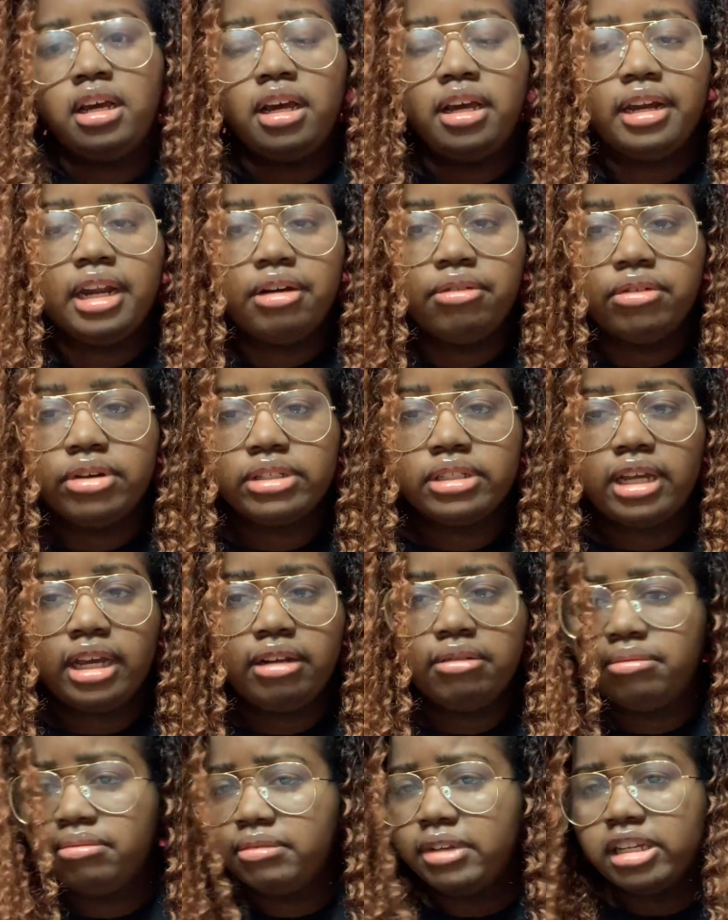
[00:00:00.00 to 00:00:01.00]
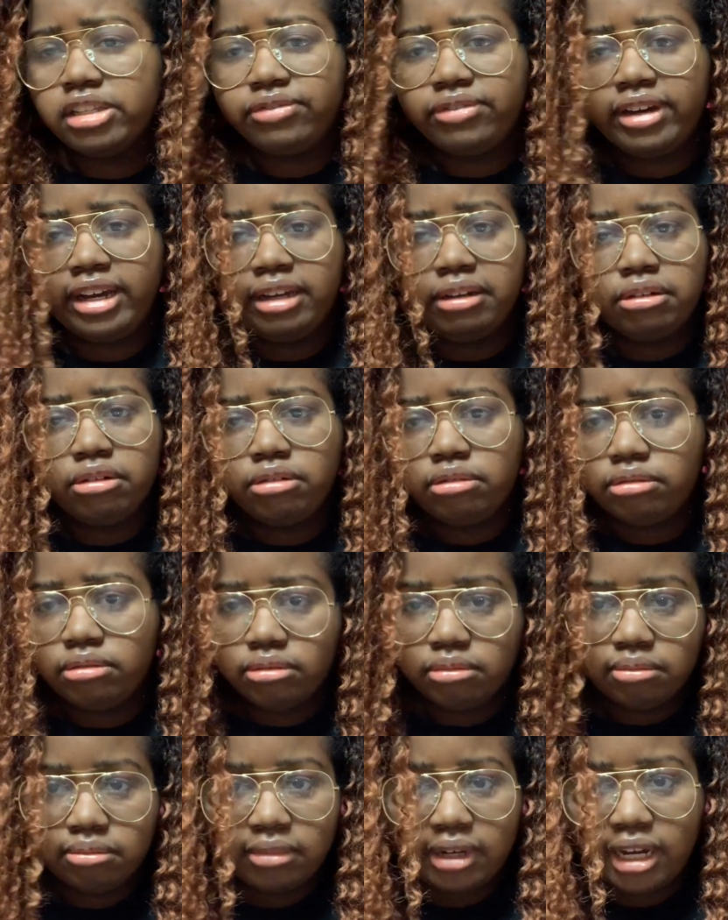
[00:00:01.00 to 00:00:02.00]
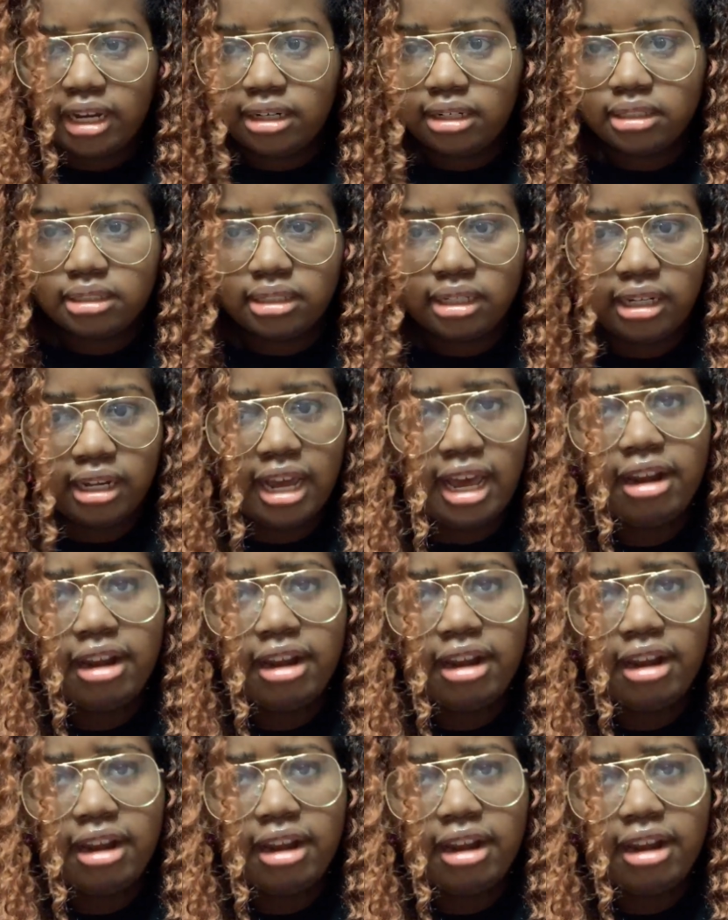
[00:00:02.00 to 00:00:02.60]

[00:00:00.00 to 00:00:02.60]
And I was like, that's fine, cool, I understand.